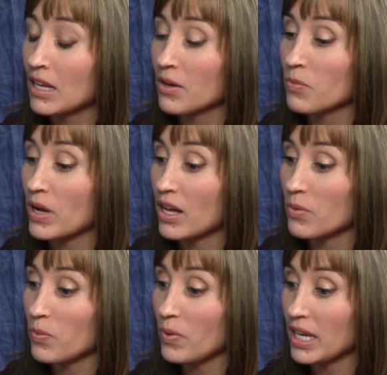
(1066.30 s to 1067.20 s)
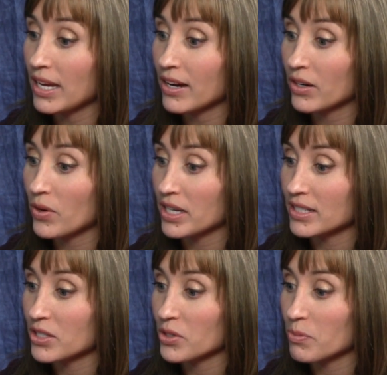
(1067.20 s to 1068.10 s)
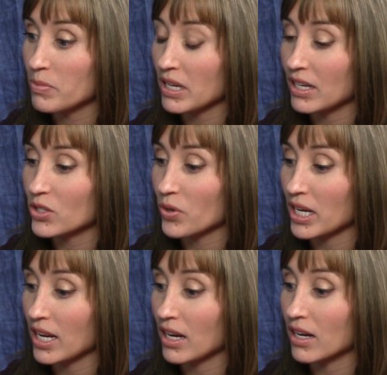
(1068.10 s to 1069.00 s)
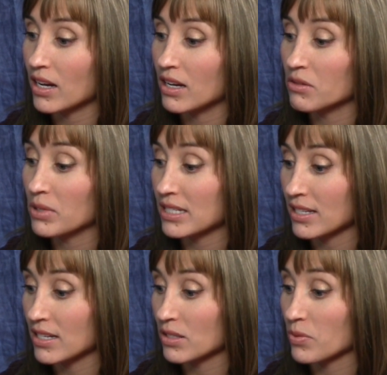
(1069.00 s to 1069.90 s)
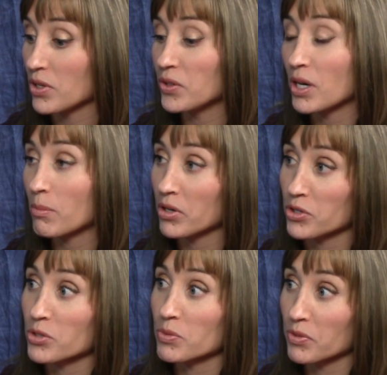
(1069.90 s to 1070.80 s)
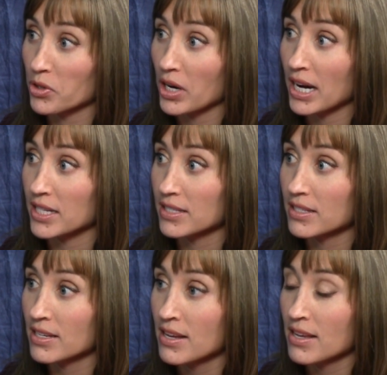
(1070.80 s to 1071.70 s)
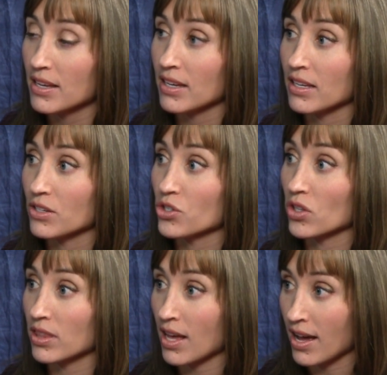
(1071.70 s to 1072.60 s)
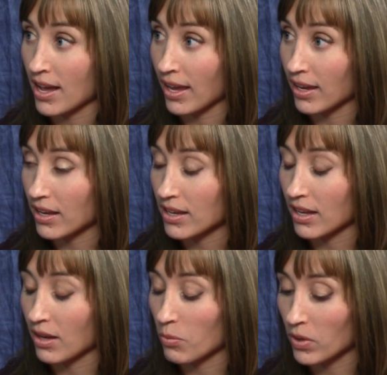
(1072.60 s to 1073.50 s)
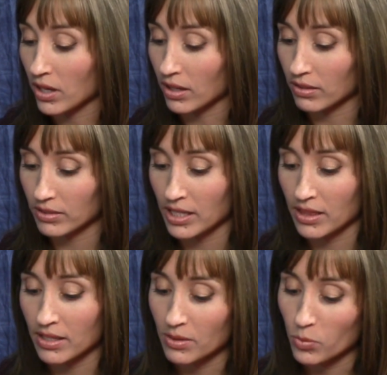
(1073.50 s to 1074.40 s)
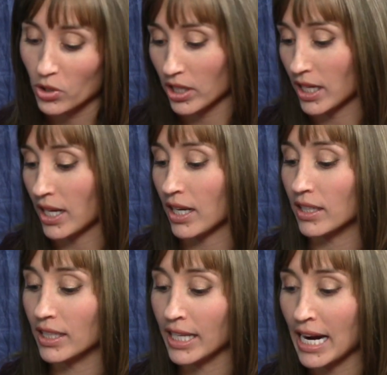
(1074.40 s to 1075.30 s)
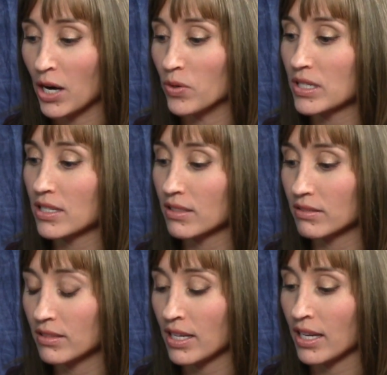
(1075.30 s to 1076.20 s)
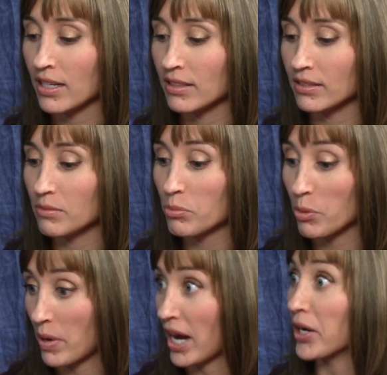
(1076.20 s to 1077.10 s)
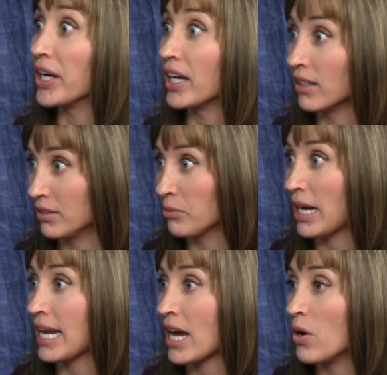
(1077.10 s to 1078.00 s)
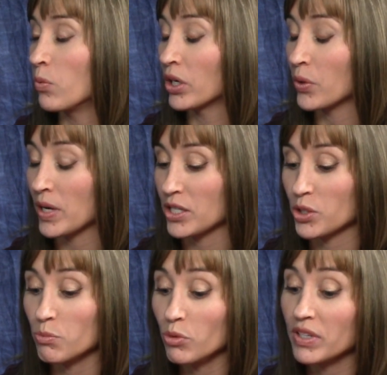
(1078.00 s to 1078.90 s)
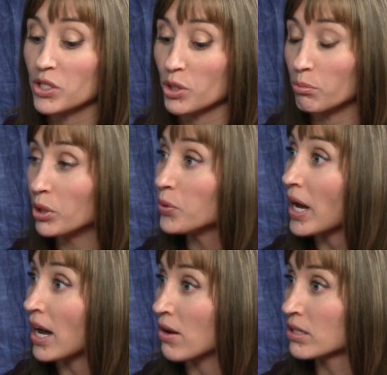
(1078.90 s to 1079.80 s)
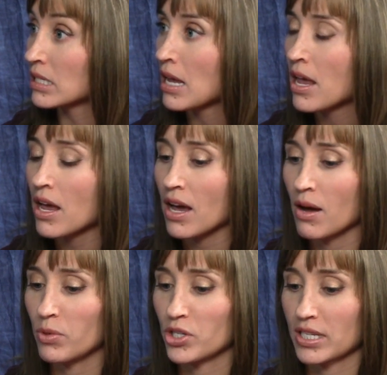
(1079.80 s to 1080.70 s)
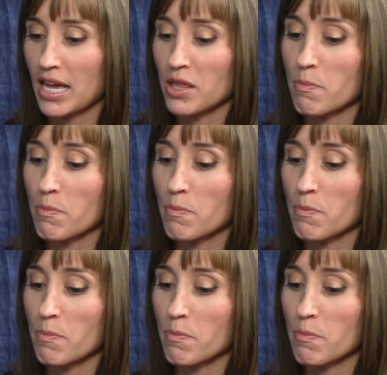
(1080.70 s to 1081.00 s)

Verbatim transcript: Well, we are going to be joining uh, Russ East with Utah Partnerships for Christ in July. Uh, we're in the working it out and preparing right now. We're going to move into the Blue House, uh, which is kind of the